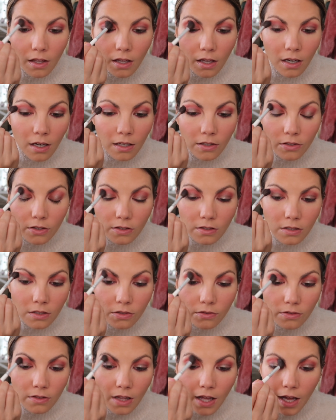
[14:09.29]
and I just
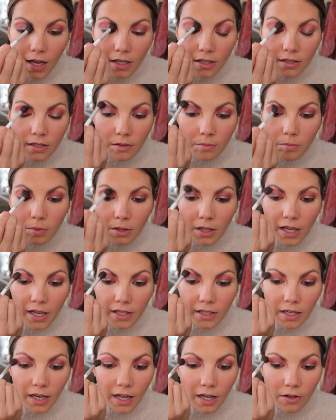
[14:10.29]
use that to
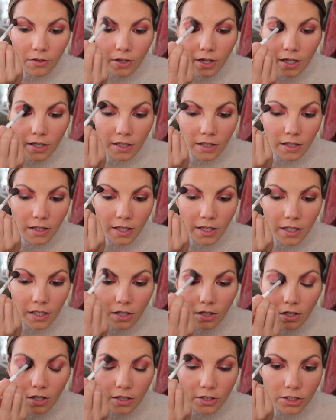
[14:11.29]
blend out any like
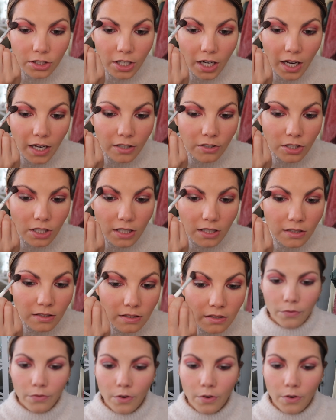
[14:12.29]
harsh edges.